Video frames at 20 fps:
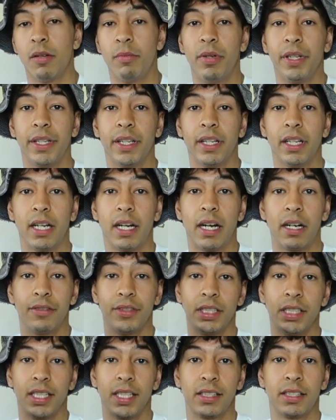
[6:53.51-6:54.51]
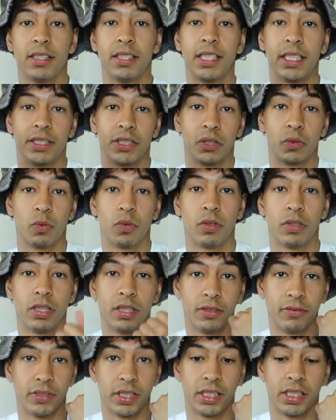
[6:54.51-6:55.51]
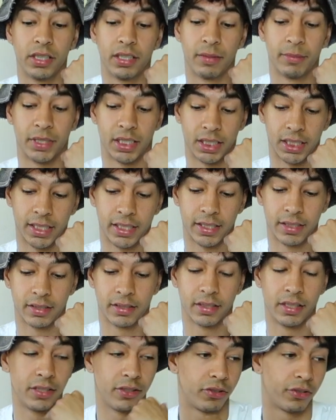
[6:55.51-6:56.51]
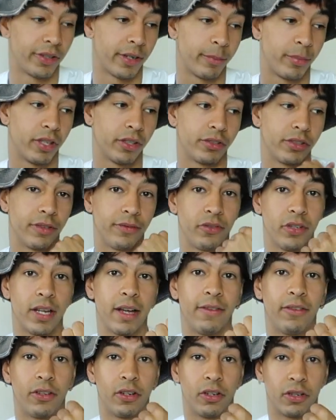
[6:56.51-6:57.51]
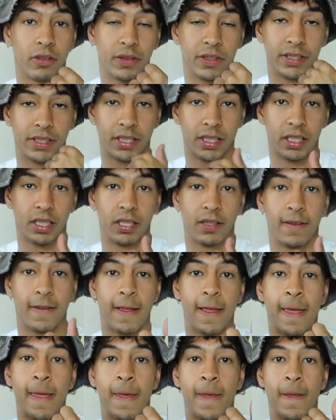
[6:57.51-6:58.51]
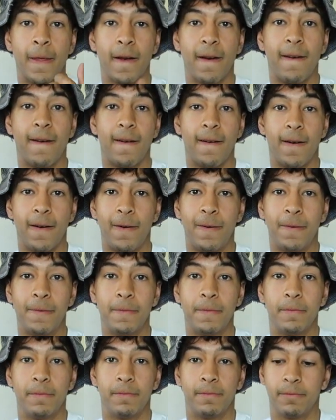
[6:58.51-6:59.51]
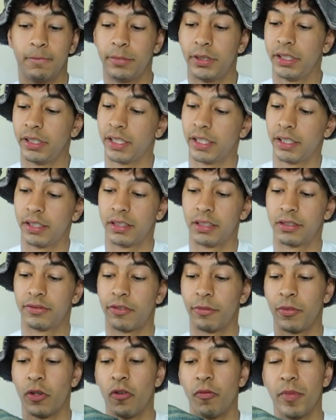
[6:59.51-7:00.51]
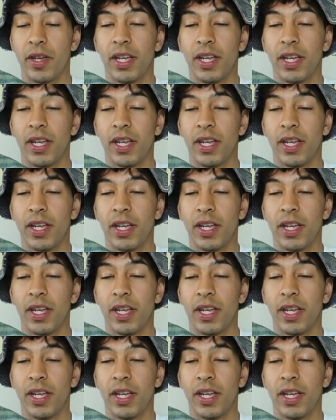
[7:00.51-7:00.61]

but yeah, I really like these. I just wore these recently in my last Instagram picture if you haven't already seen. Um, but yeah, just from no